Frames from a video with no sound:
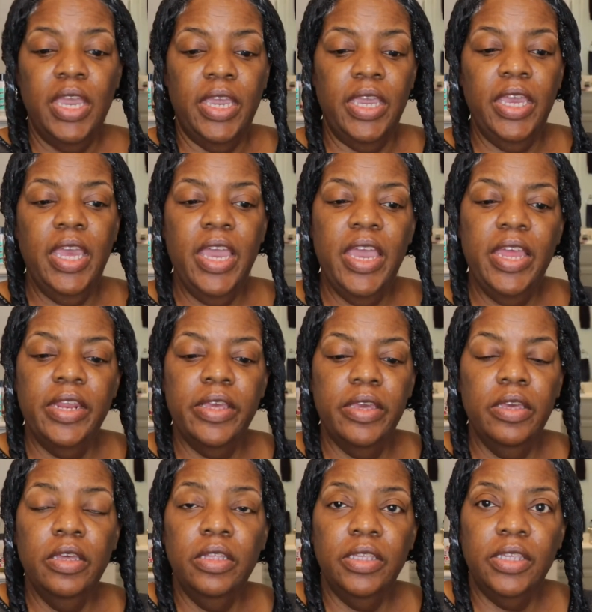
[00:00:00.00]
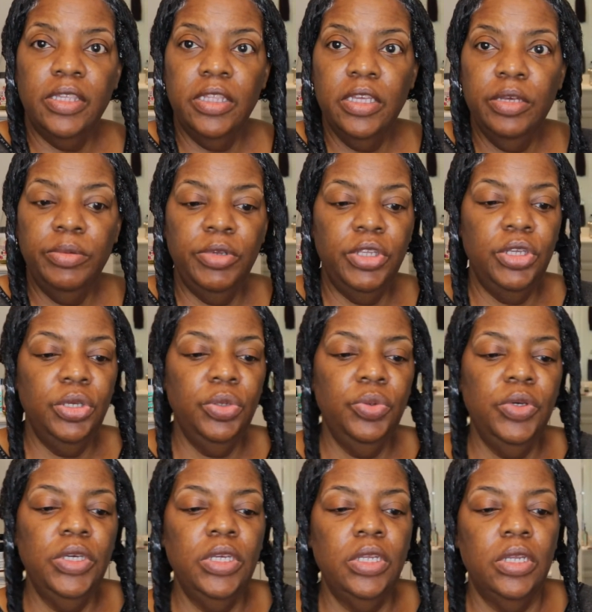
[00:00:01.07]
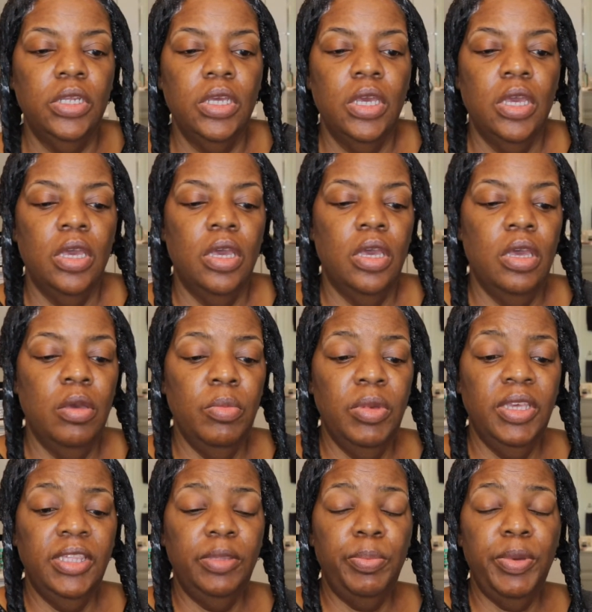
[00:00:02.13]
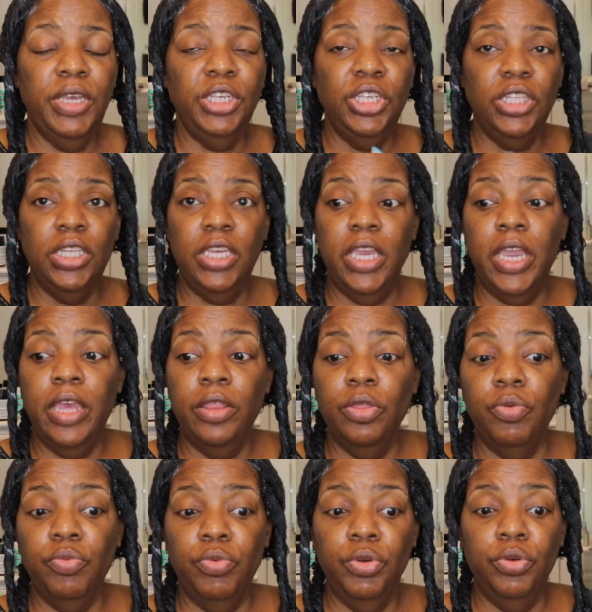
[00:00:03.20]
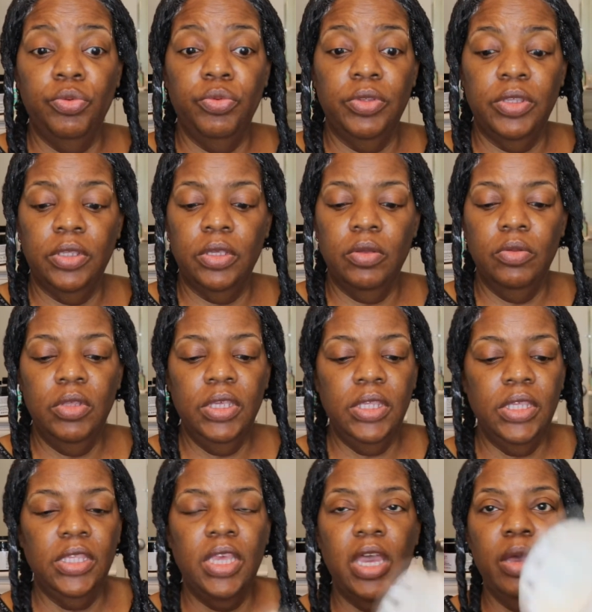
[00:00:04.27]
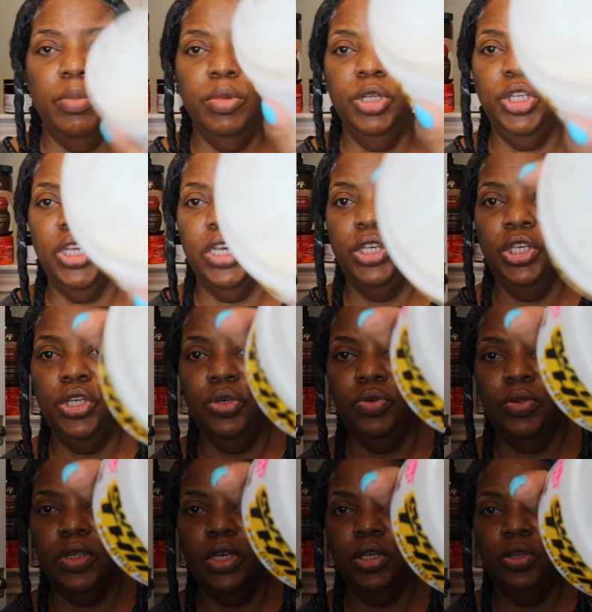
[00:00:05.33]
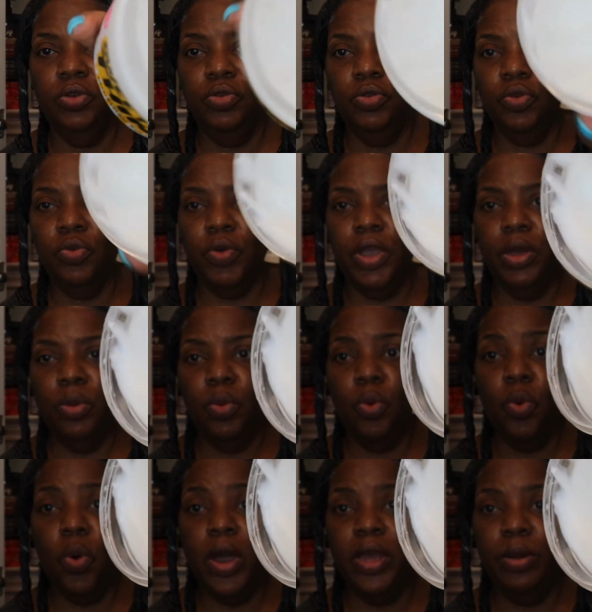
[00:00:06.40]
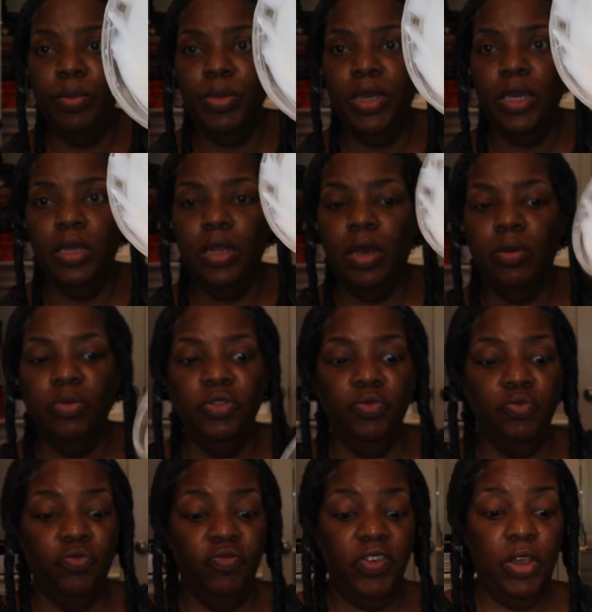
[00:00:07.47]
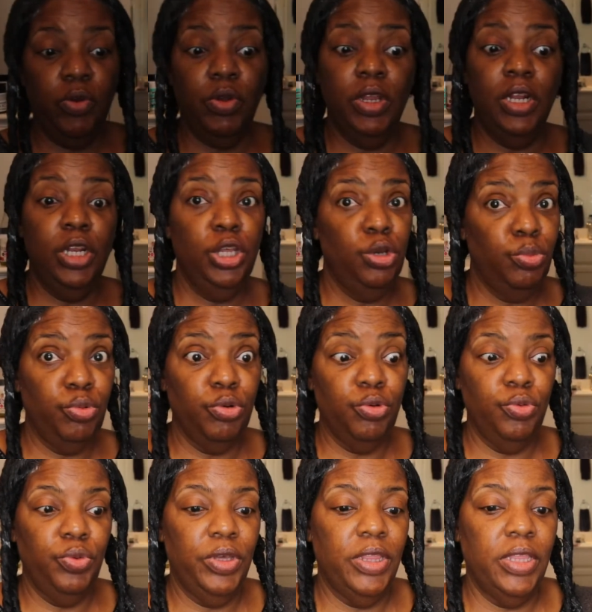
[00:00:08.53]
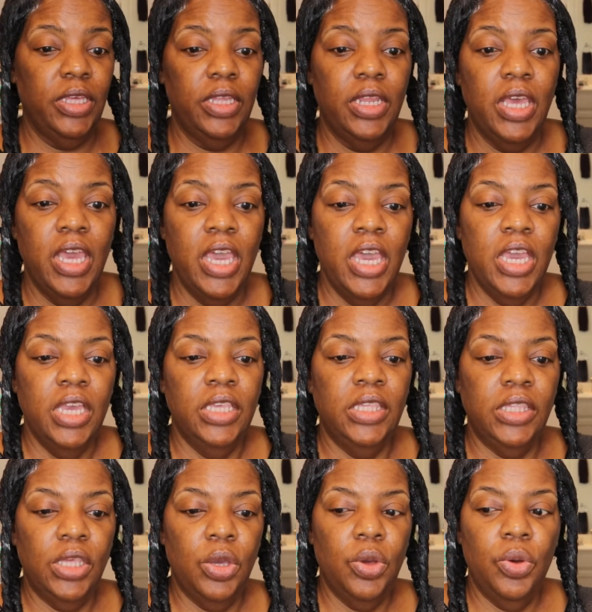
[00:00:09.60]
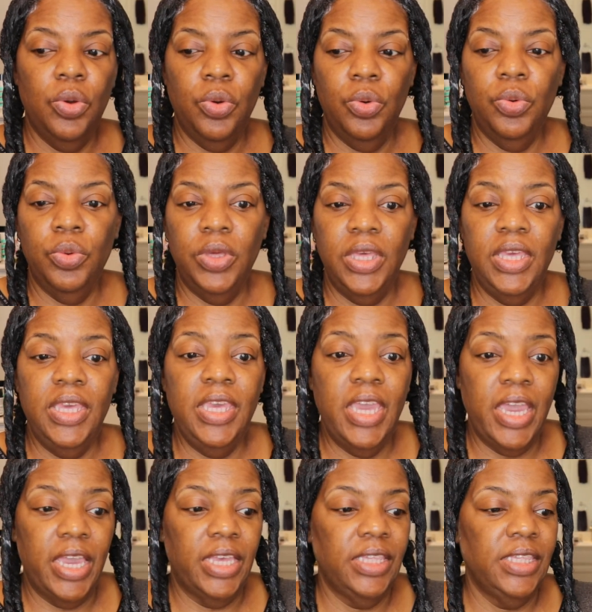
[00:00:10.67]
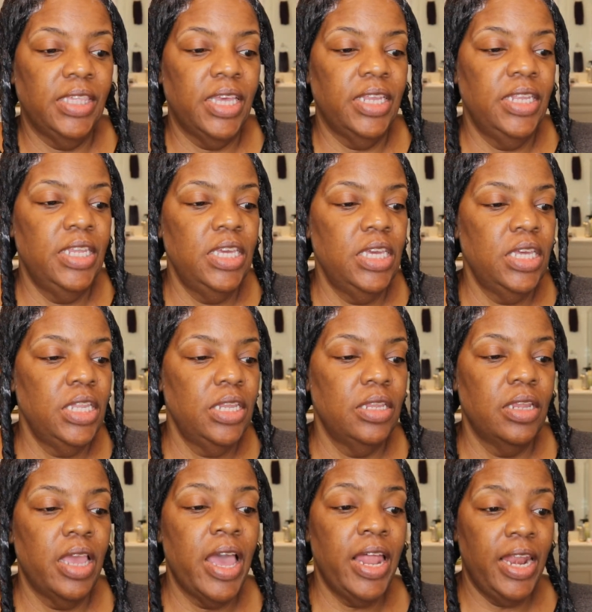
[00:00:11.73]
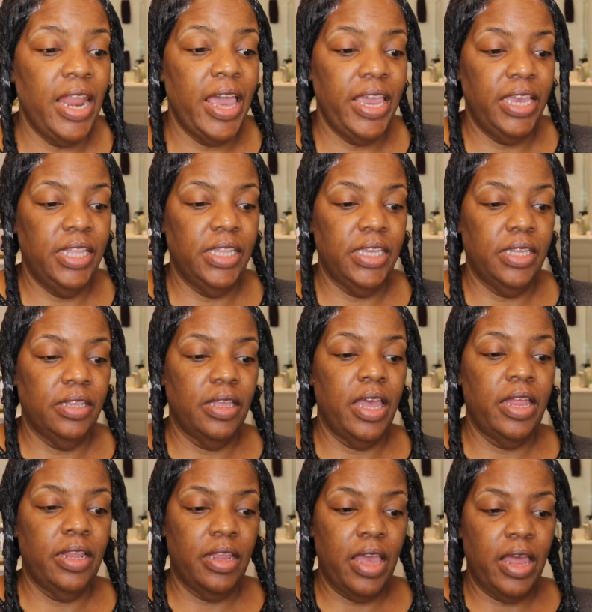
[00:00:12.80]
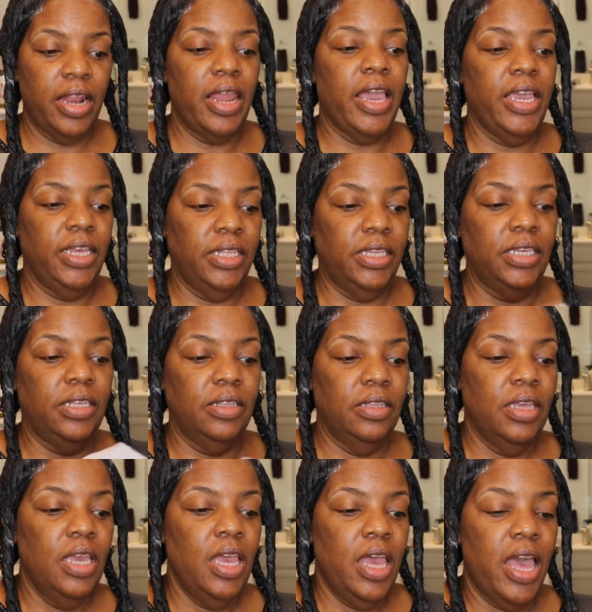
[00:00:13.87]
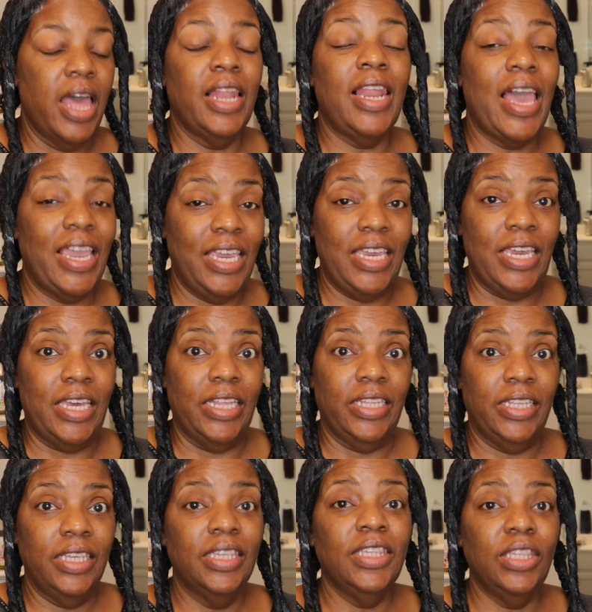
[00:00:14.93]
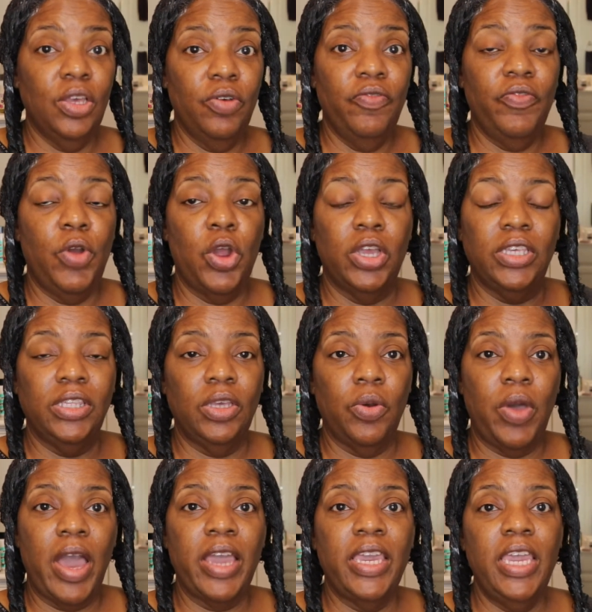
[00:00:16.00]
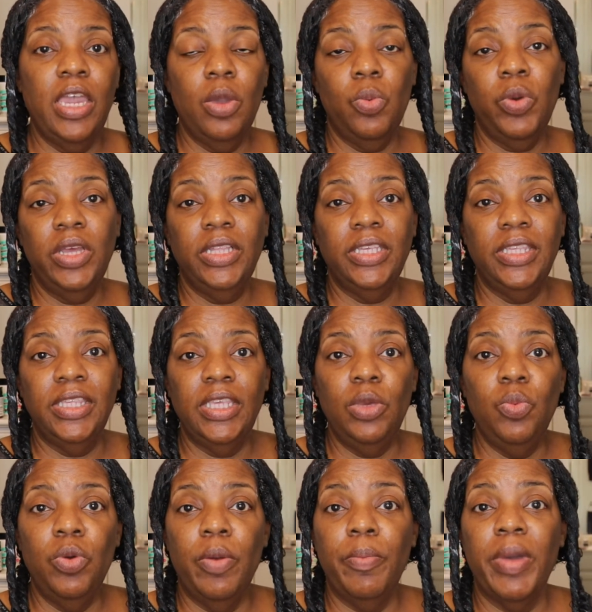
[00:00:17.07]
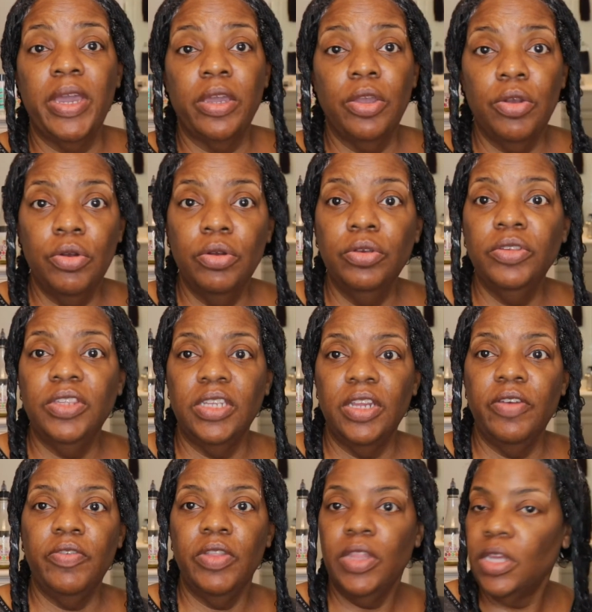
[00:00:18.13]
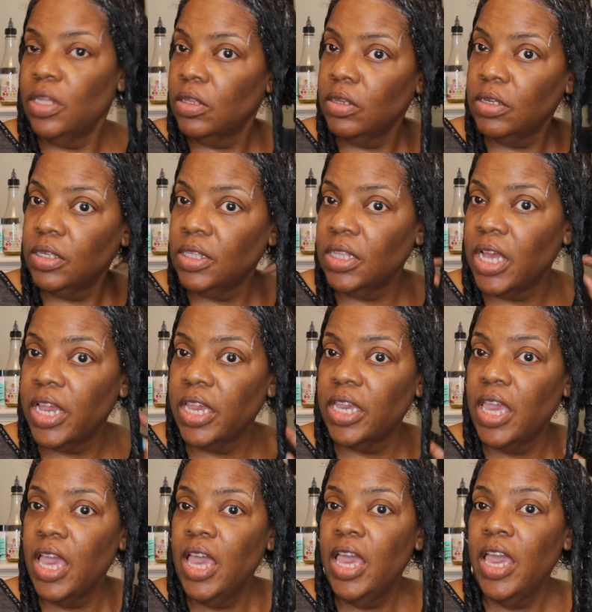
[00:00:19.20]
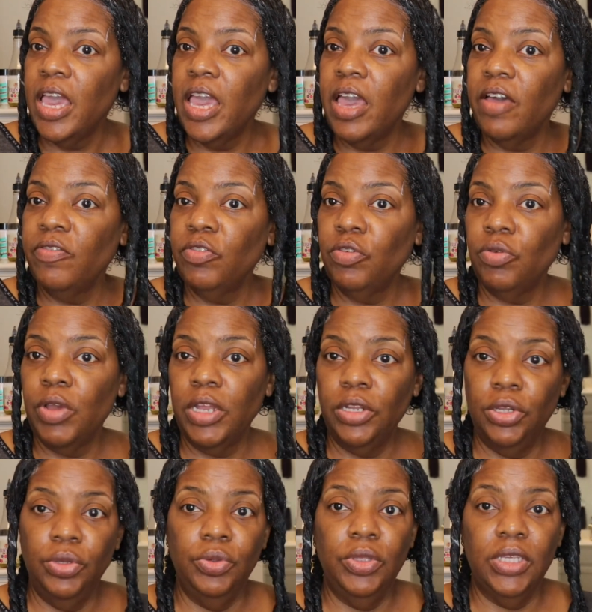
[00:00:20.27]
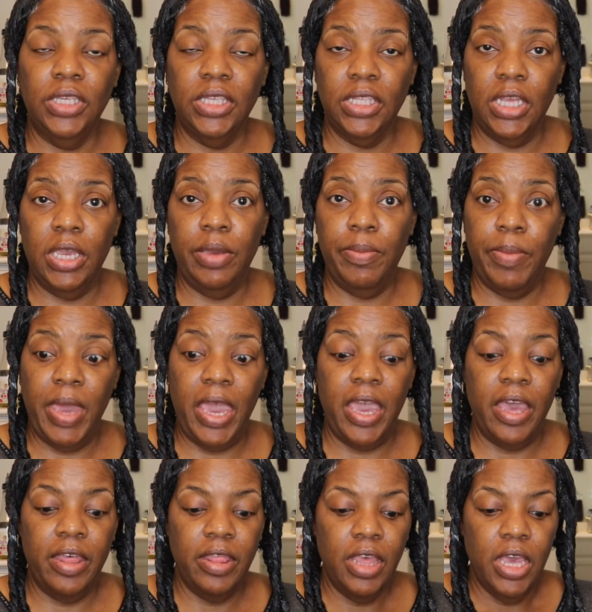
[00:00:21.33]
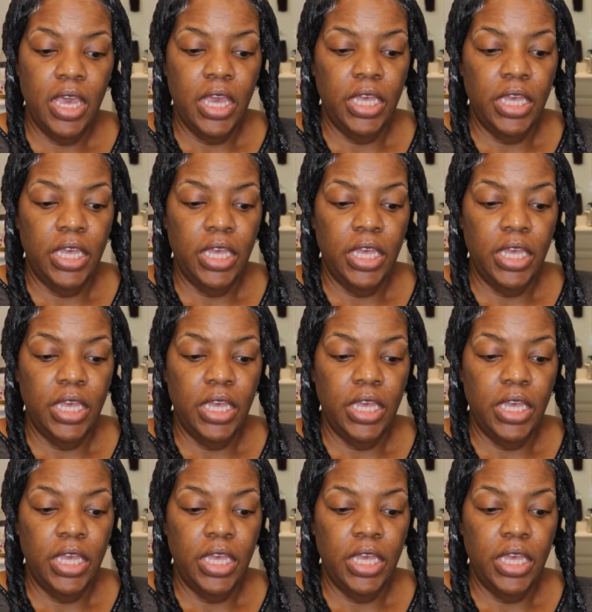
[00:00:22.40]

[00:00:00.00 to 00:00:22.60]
It had good slip to it, um, especially at the roots. So this is how much I use. I use quite, quite a bit. I was very liberal with it. So yes, I did. I liked it. I, I liked it. I like it so far. So I can't wait to see what my curls and everything looks like after I do the steam bath.